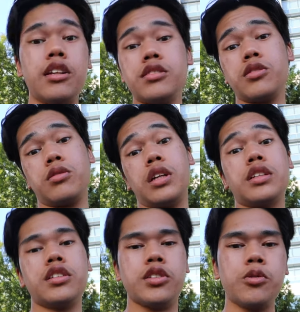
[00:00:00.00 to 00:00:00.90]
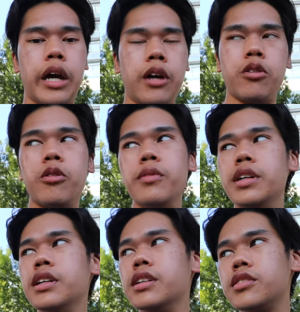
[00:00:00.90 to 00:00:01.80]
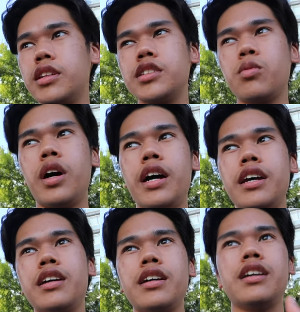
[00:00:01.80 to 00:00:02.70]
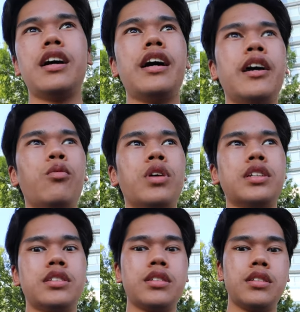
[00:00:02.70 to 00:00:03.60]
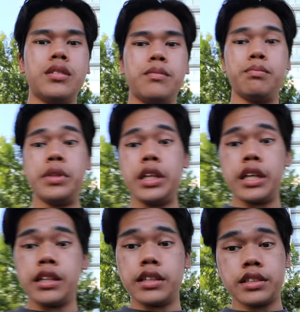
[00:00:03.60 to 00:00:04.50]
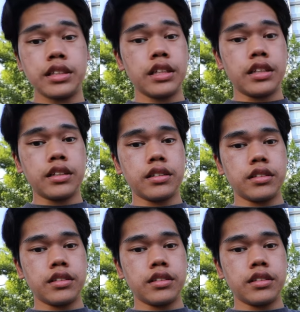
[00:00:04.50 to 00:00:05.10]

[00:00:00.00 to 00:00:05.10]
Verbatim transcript: And there's also nothing to do at home. So that's why I wanted to be in this city